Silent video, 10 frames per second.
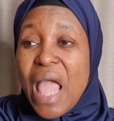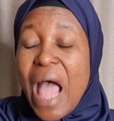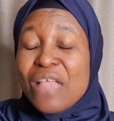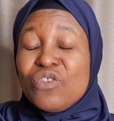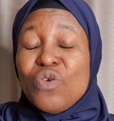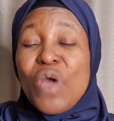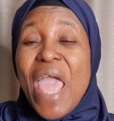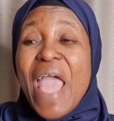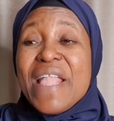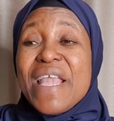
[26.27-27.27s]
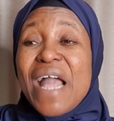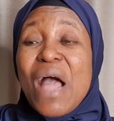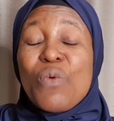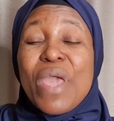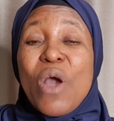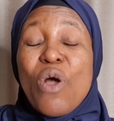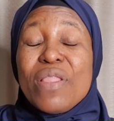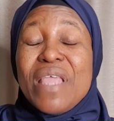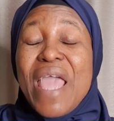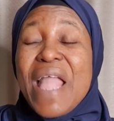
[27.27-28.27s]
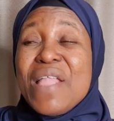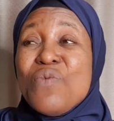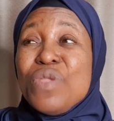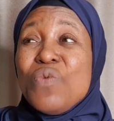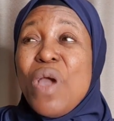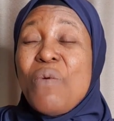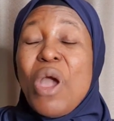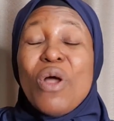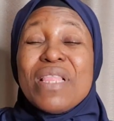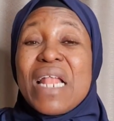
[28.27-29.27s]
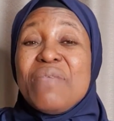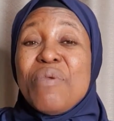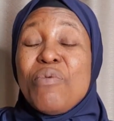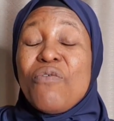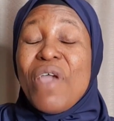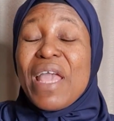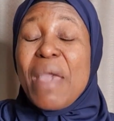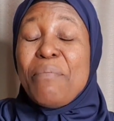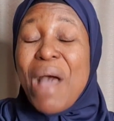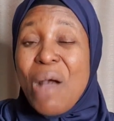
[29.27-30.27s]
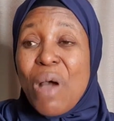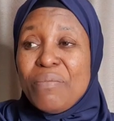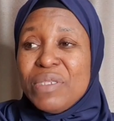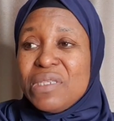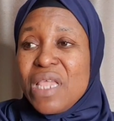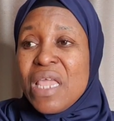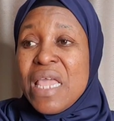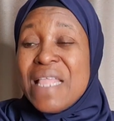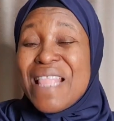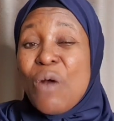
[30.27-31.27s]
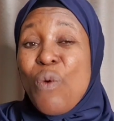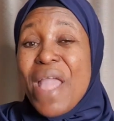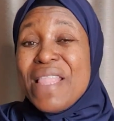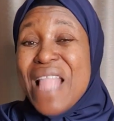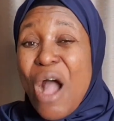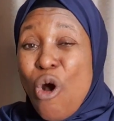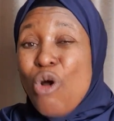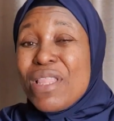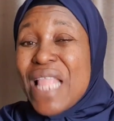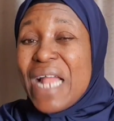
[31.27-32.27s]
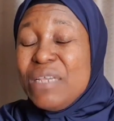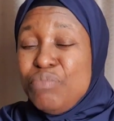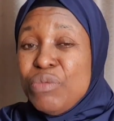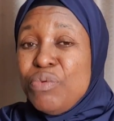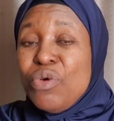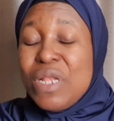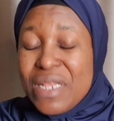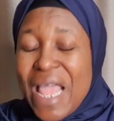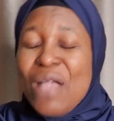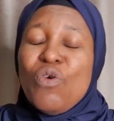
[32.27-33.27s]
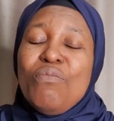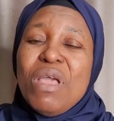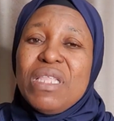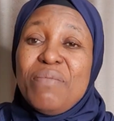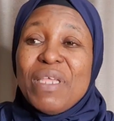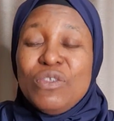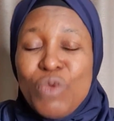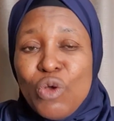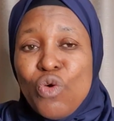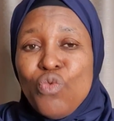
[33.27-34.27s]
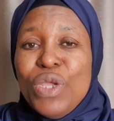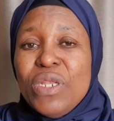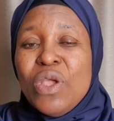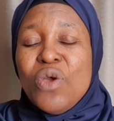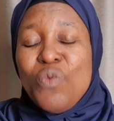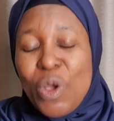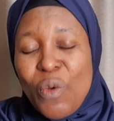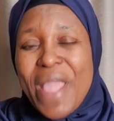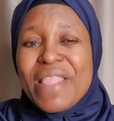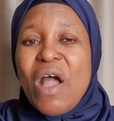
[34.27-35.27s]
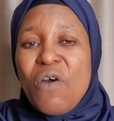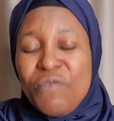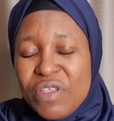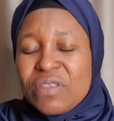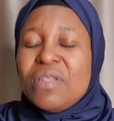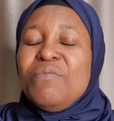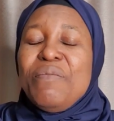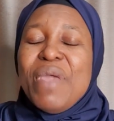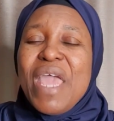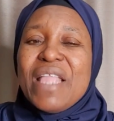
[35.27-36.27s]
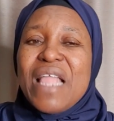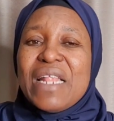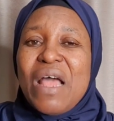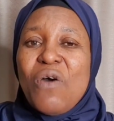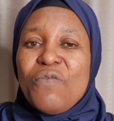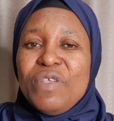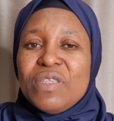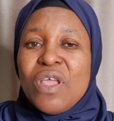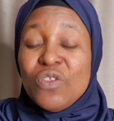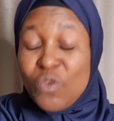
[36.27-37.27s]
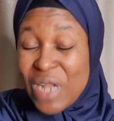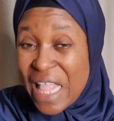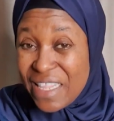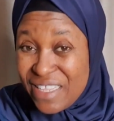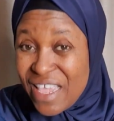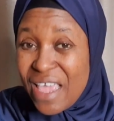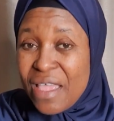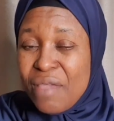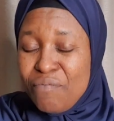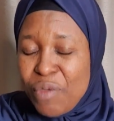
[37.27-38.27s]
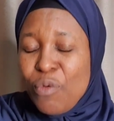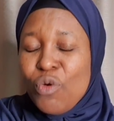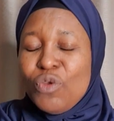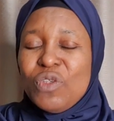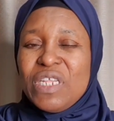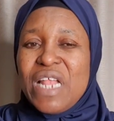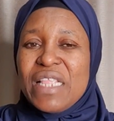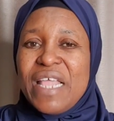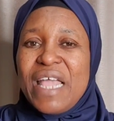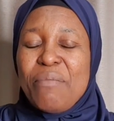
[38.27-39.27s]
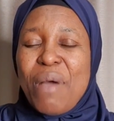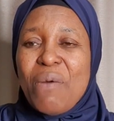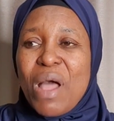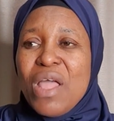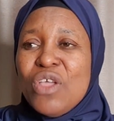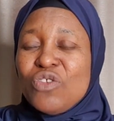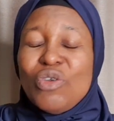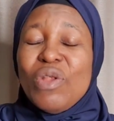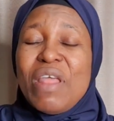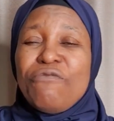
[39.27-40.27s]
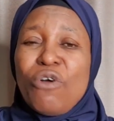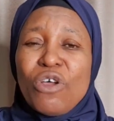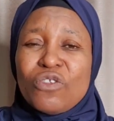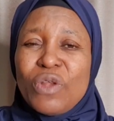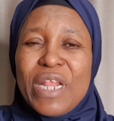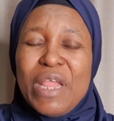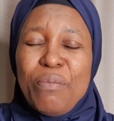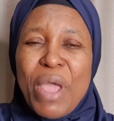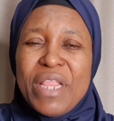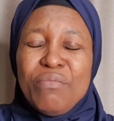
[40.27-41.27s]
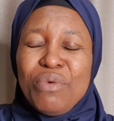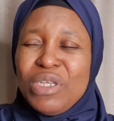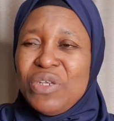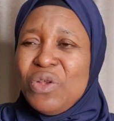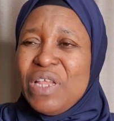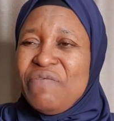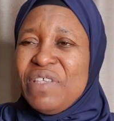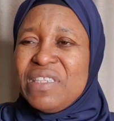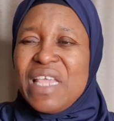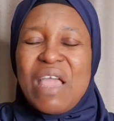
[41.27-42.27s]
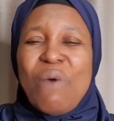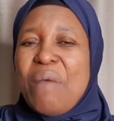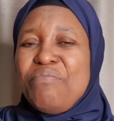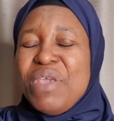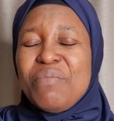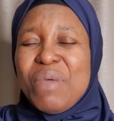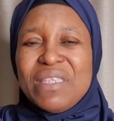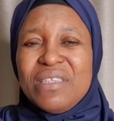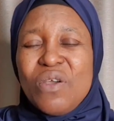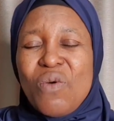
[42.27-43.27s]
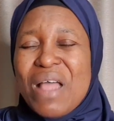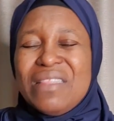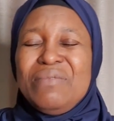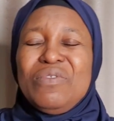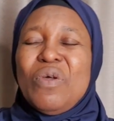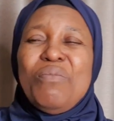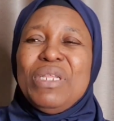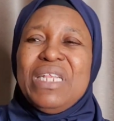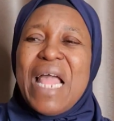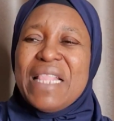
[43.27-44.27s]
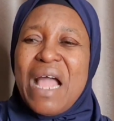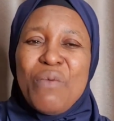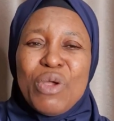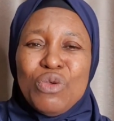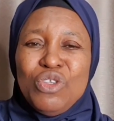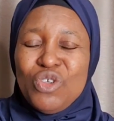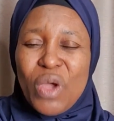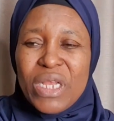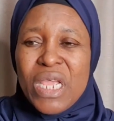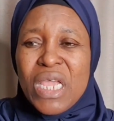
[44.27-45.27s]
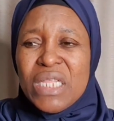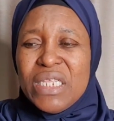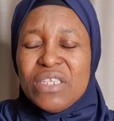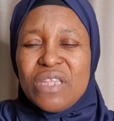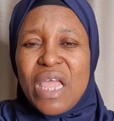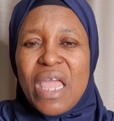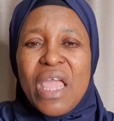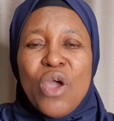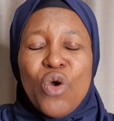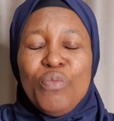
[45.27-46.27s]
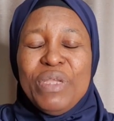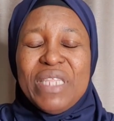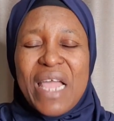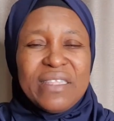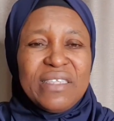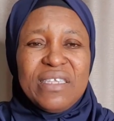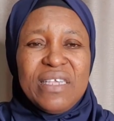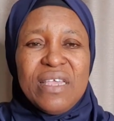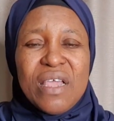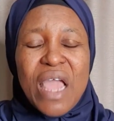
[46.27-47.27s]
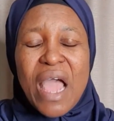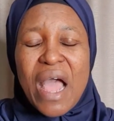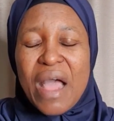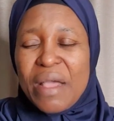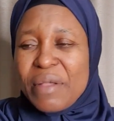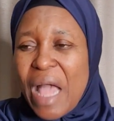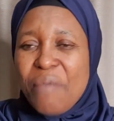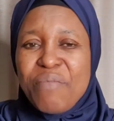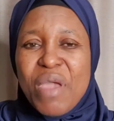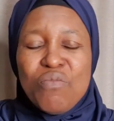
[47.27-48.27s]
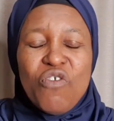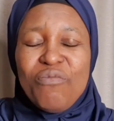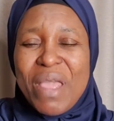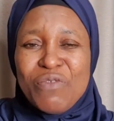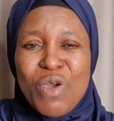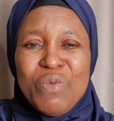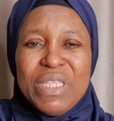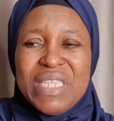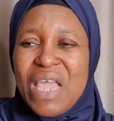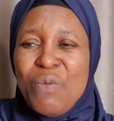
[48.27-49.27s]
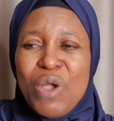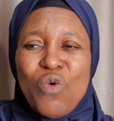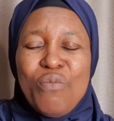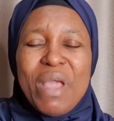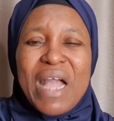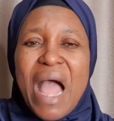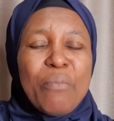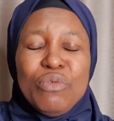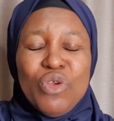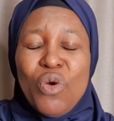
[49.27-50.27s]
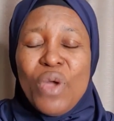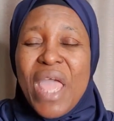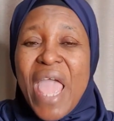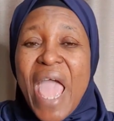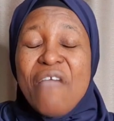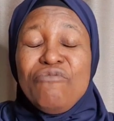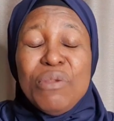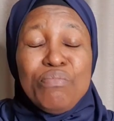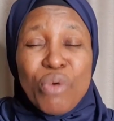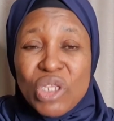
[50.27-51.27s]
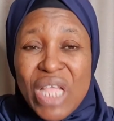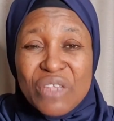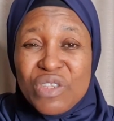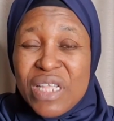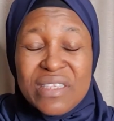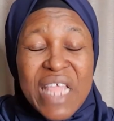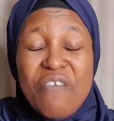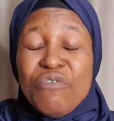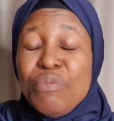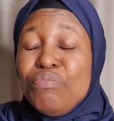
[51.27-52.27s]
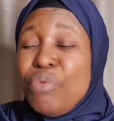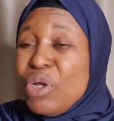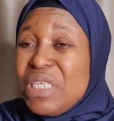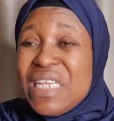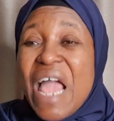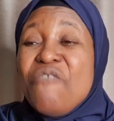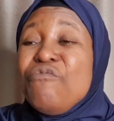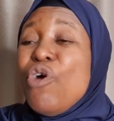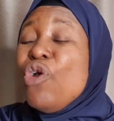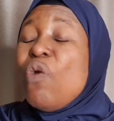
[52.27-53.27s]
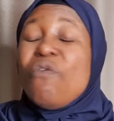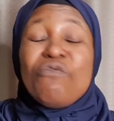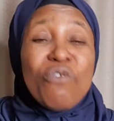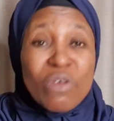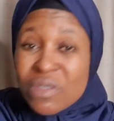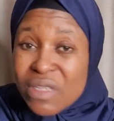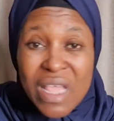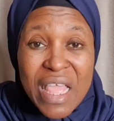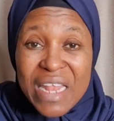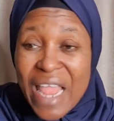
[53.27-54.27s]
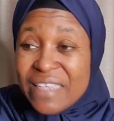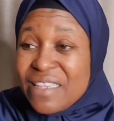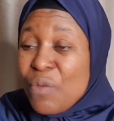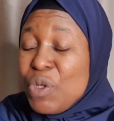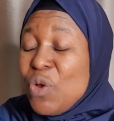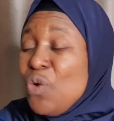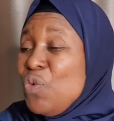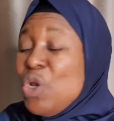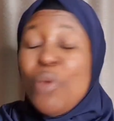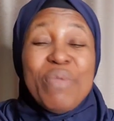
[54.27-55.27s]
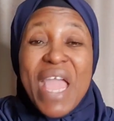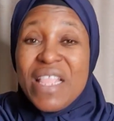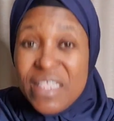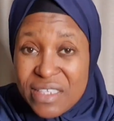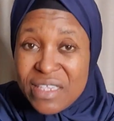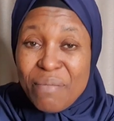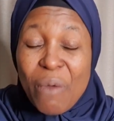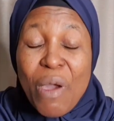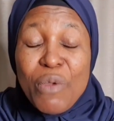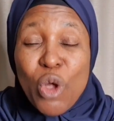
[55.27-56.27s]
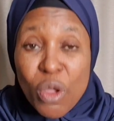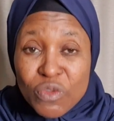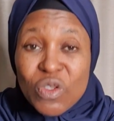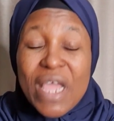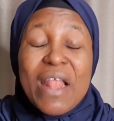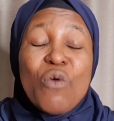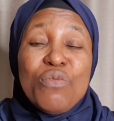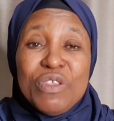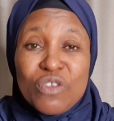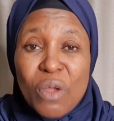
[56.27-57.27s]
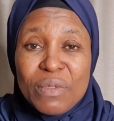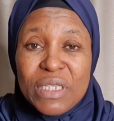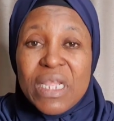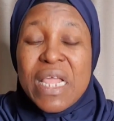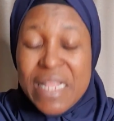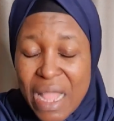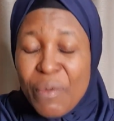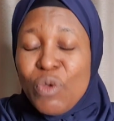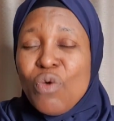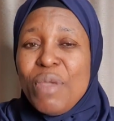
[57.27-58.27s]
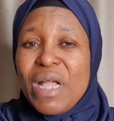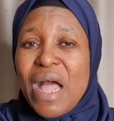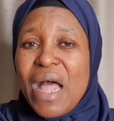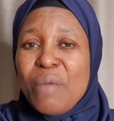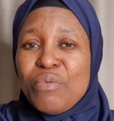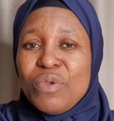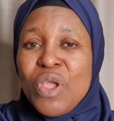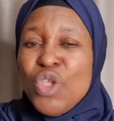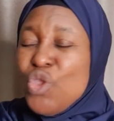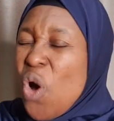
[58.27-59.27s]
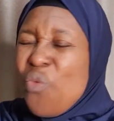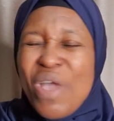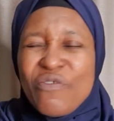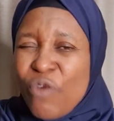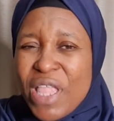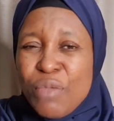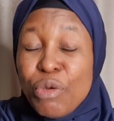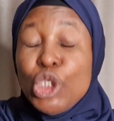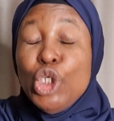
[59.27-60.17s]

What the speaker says: And so anyhow way or the way where ordinary people fair get power be say now when now ordinary people now go make the person we go win we go enter office may enter that office so now there people go no say now then get power so no they focus on anybody no they feel say get one big person or one somebody like that we go join this Obi Dirty campaign movement where we day we go make it happen. No, everybody as they say everybody now every all of us. Like say we know be anything, but when we come together, we'll be something. Now we go make it happen. No wait for anybody.